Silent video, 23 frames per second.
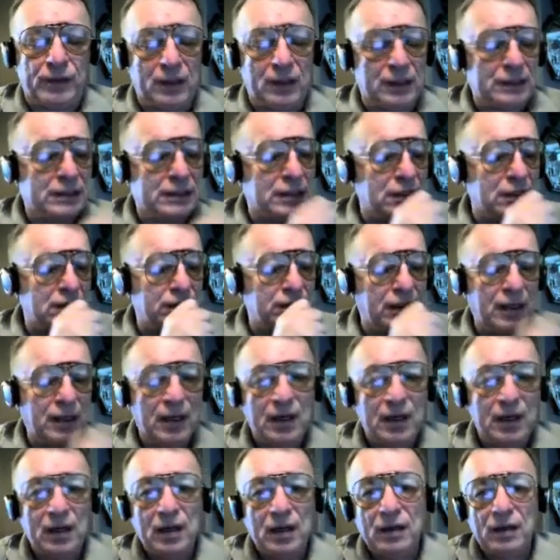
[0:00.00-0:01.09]
excuse me,
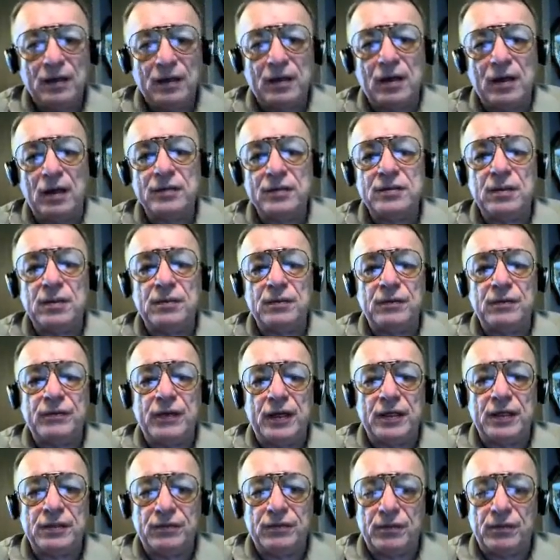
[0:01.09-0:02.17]
the concept of an
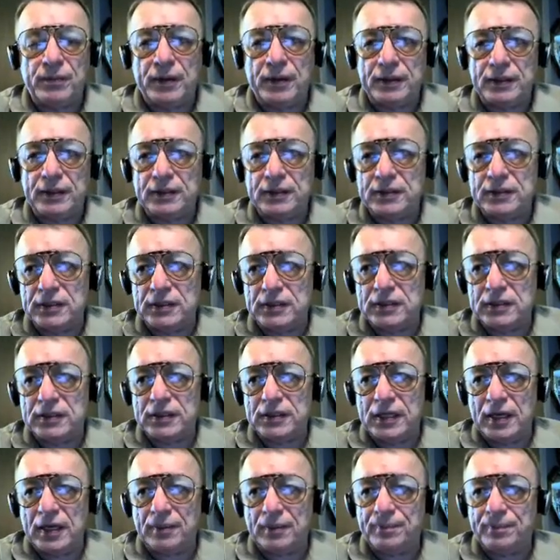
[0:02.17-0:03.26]
age of abundance is
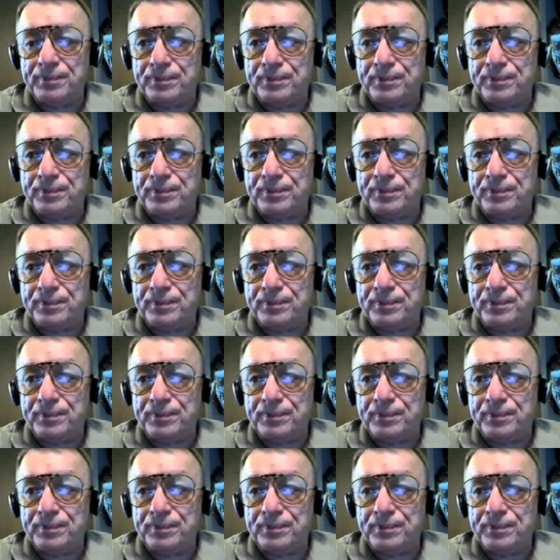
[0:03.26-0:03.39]
that